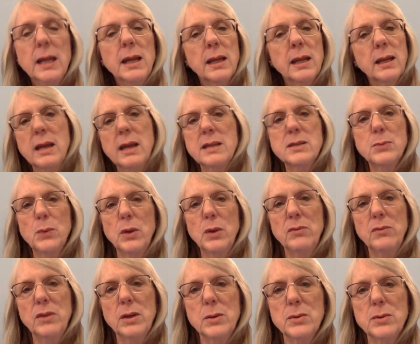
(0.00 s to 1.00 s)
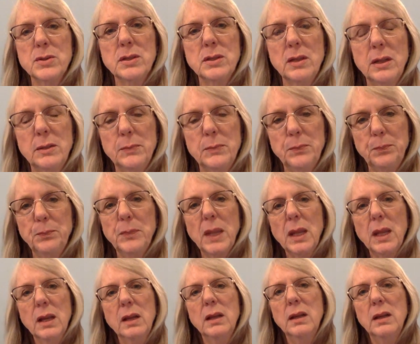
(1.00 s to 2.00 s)
in case one of those
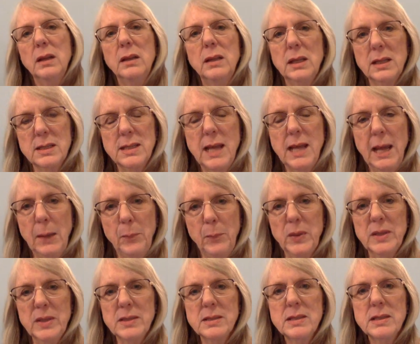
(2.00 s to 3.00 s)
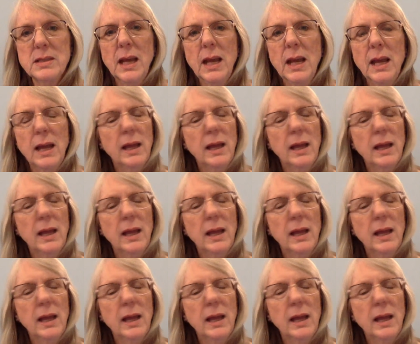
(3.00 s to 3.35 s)
things happens.